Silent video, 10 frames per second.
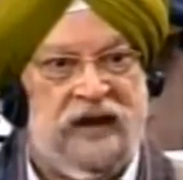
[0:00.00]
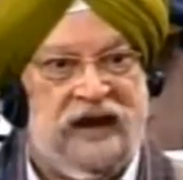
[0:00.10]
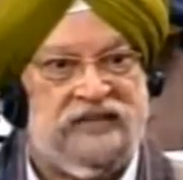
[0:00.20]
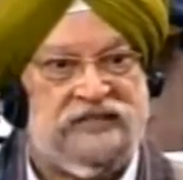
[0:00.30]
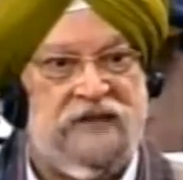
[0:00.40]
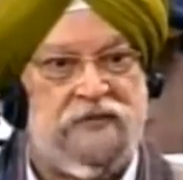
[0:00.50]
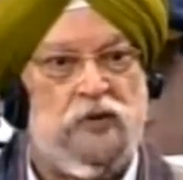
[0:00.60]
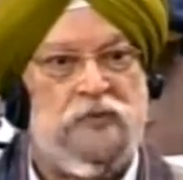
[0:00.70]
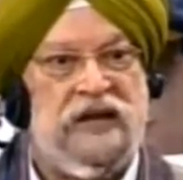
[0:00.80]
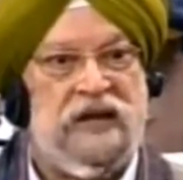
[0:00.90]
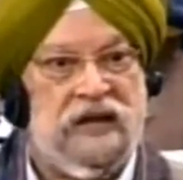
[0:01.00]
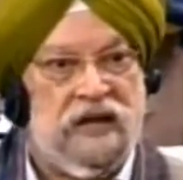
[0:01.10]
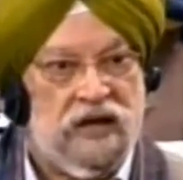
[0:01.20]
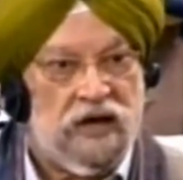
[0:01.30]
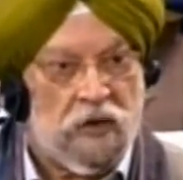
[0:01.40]
flights have to be
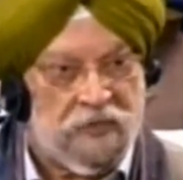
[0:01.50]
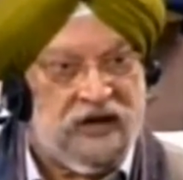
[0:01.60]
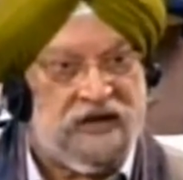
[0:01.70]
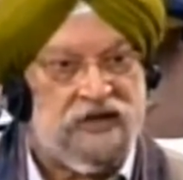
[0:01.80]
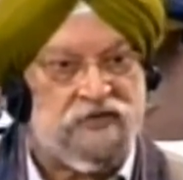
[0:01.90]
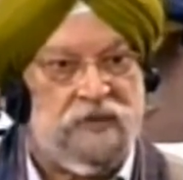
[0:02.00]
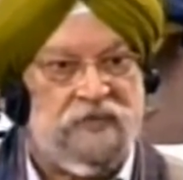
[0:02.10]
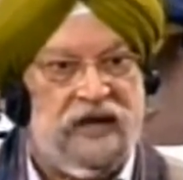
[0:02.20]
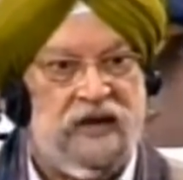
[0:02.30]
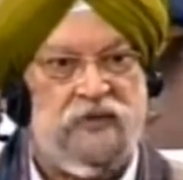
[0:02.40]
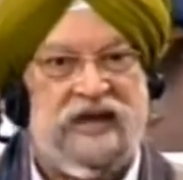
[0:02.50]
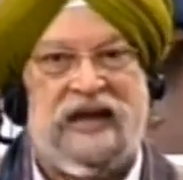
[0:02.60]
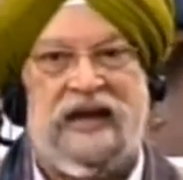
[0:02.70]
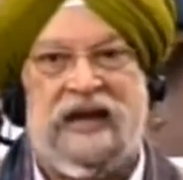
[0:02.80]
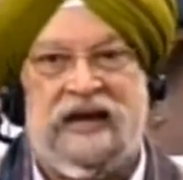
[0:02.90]
operated from there, we
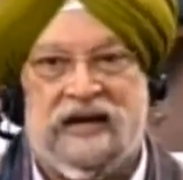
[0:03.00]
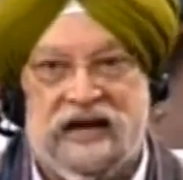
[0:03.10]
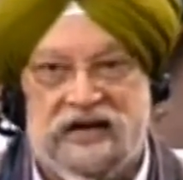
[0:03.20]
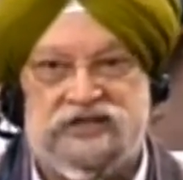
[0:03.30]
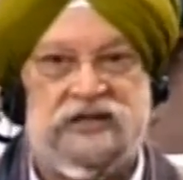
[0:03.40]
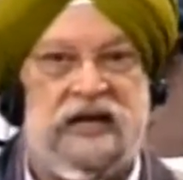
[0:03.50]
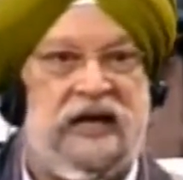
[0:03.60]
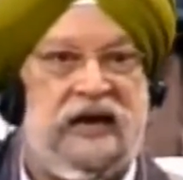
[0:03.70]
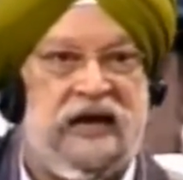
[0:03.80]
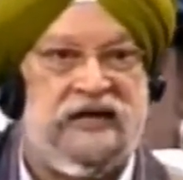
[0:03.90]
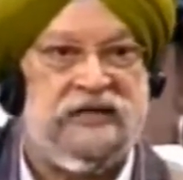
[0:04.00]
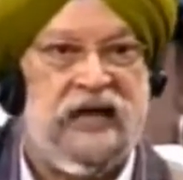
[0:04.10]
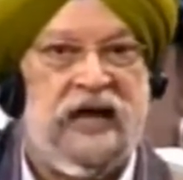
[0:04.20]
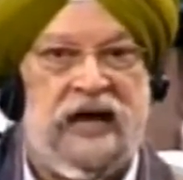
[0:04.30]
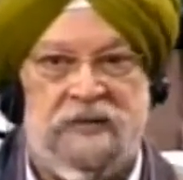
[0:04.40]
can encourage the airline.
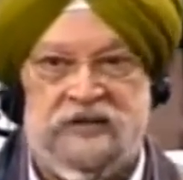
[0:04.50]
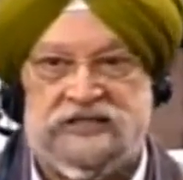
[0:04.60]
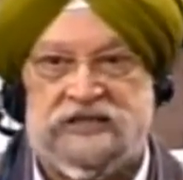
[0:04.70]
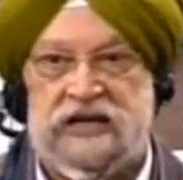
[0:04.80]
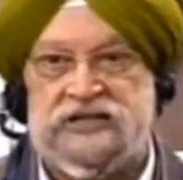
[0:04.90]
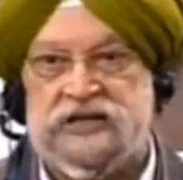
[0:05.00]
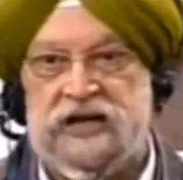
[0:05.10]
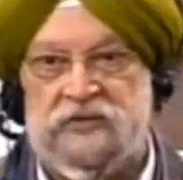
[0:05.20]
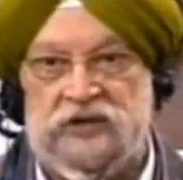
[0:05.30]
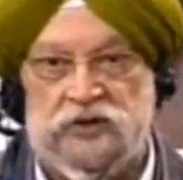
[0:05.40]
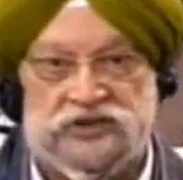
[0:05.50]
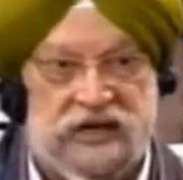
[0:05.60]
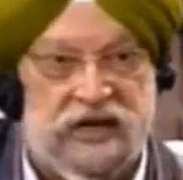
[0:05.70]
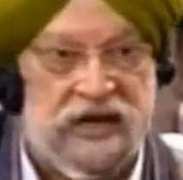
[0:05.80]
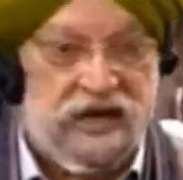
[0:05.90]
I must share with you,
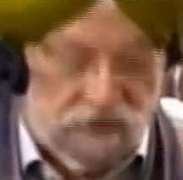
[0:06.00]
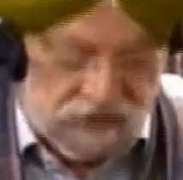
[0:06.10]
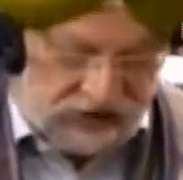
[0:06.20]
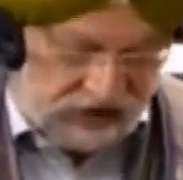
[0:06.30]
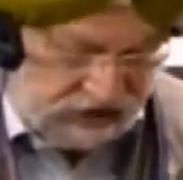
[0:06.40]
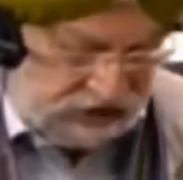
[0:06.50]
sir, we are